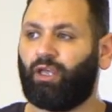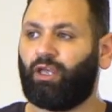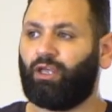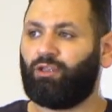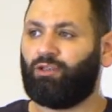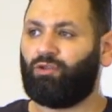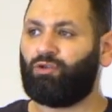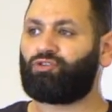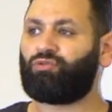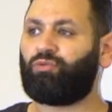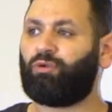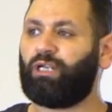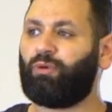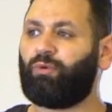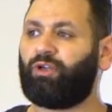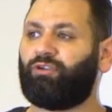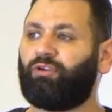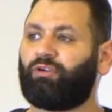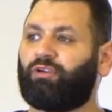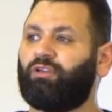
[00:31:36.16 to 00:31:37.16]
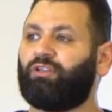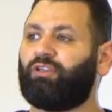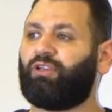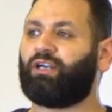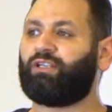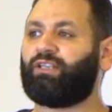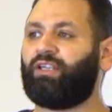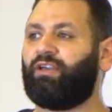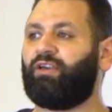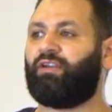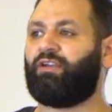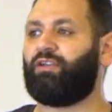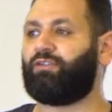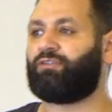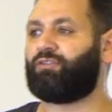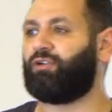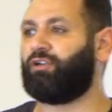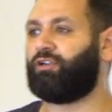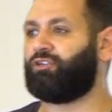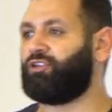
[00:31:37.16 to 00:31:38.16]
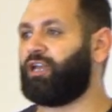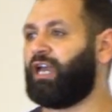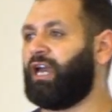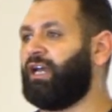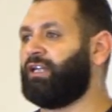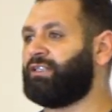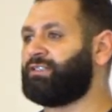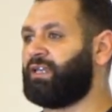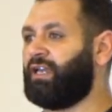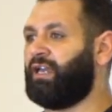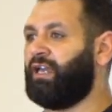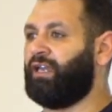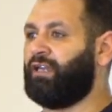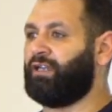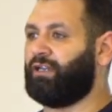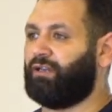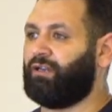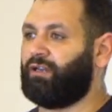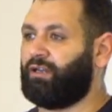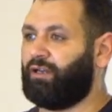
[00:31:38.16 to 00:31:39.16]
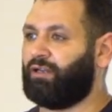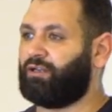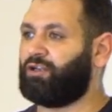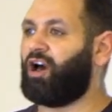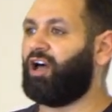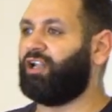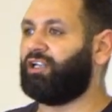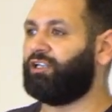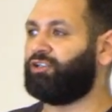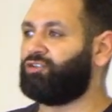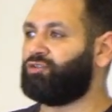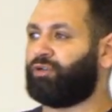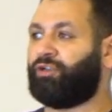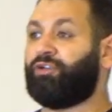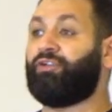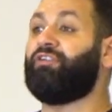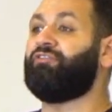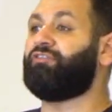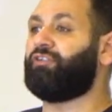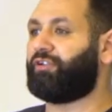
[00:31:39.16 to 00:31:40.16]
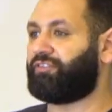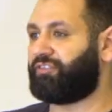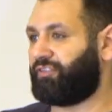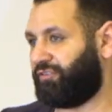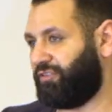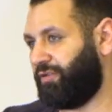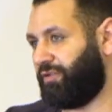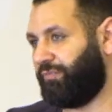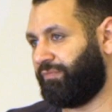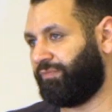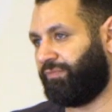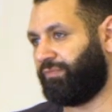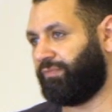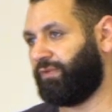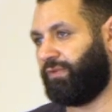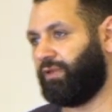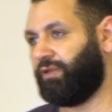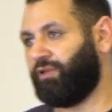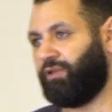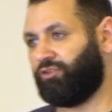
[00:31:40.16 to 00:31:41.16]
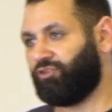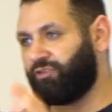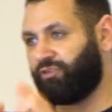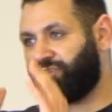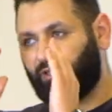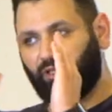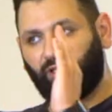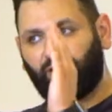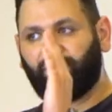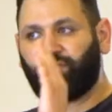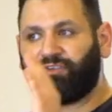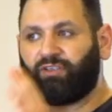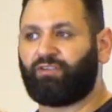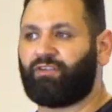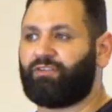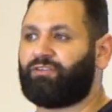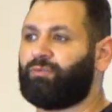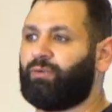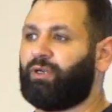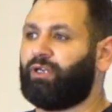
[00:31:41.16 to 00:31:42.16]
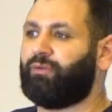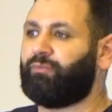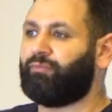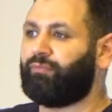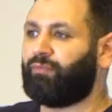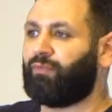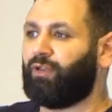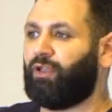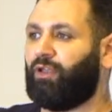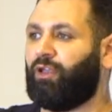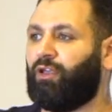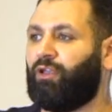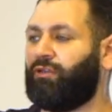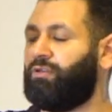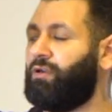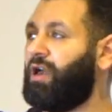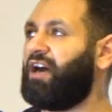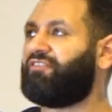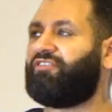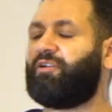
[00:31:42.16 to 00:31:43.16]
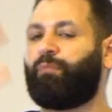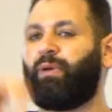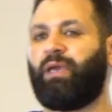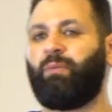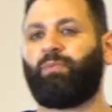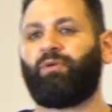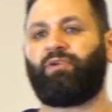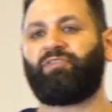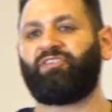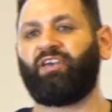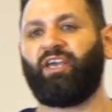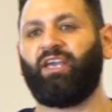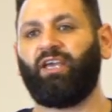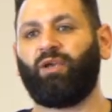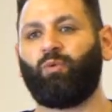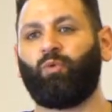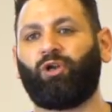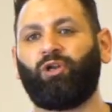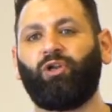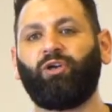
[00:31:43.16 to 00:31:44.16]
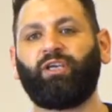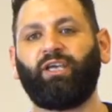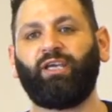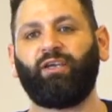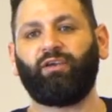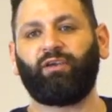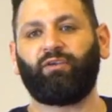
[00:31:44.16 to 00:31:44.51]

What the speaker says: Usually when you're conducting a research at a college or university, just think of it this way. You have a paper saying we're looking